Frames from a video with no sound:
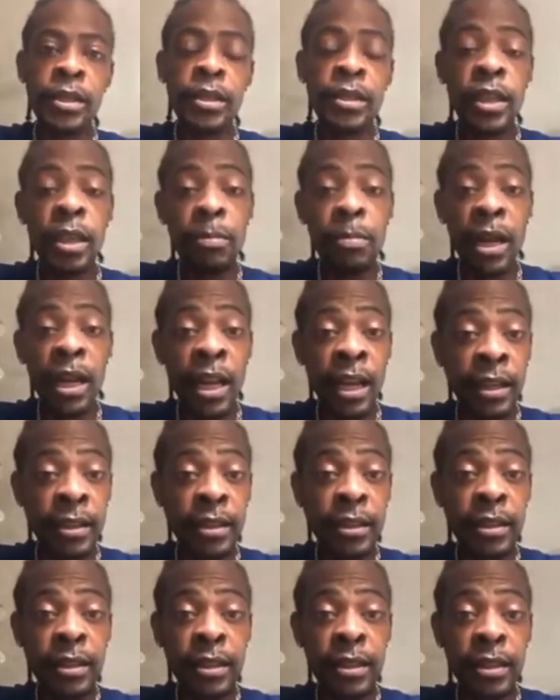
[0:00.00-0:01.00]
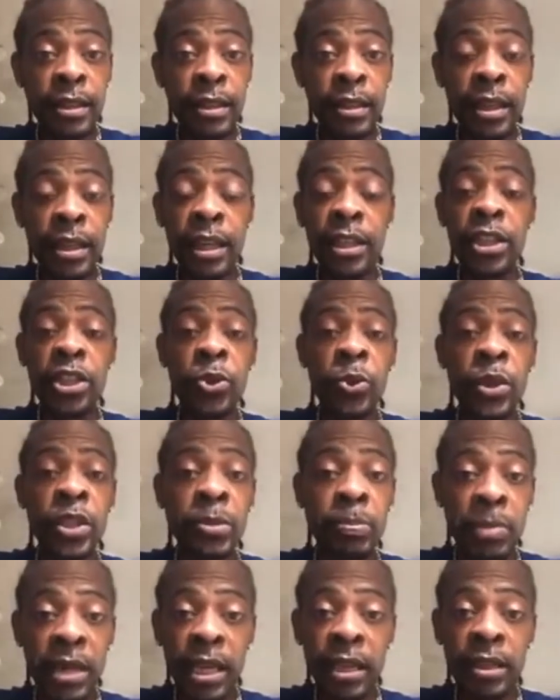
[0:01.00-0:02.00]
Timberland and Swiss
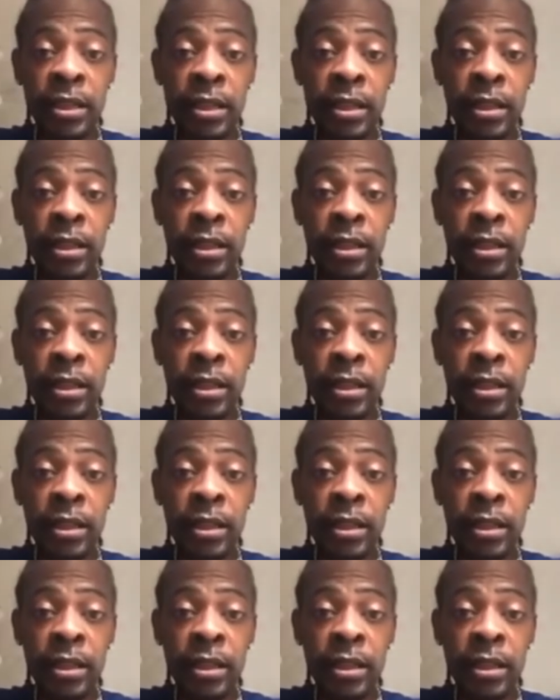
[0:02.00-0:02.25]
Beat